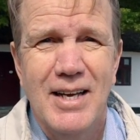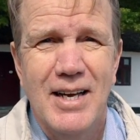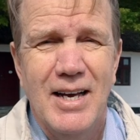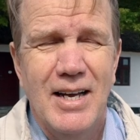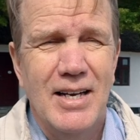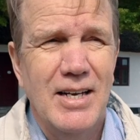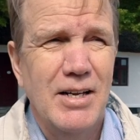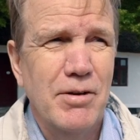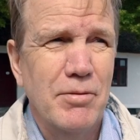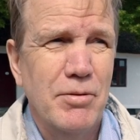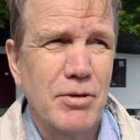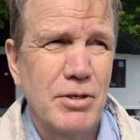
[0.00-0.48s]

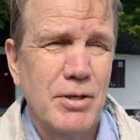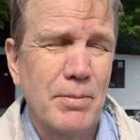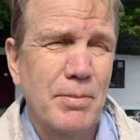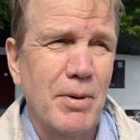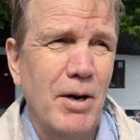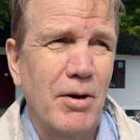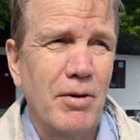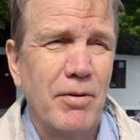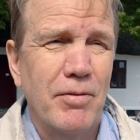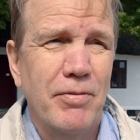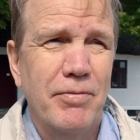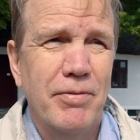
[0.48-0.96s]
and he was
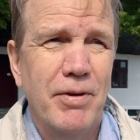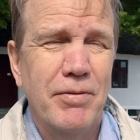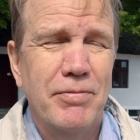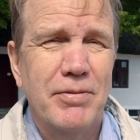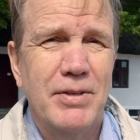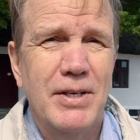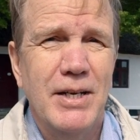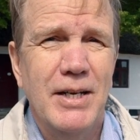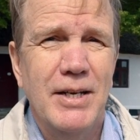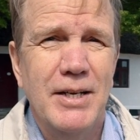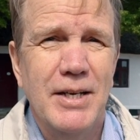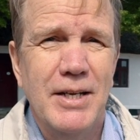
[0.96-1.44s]
about
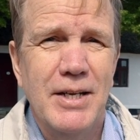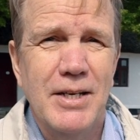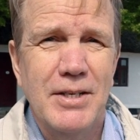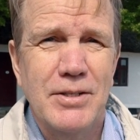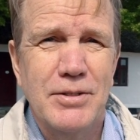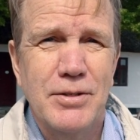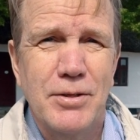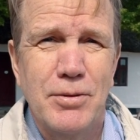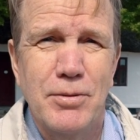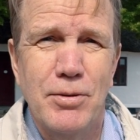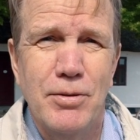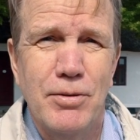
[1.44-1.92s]
15
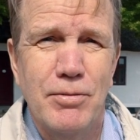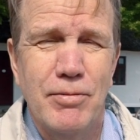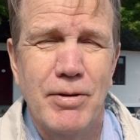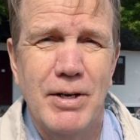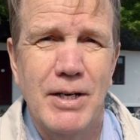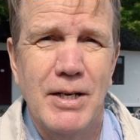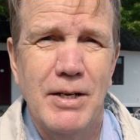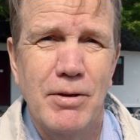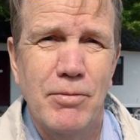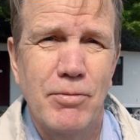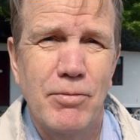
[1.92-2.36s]
years old when he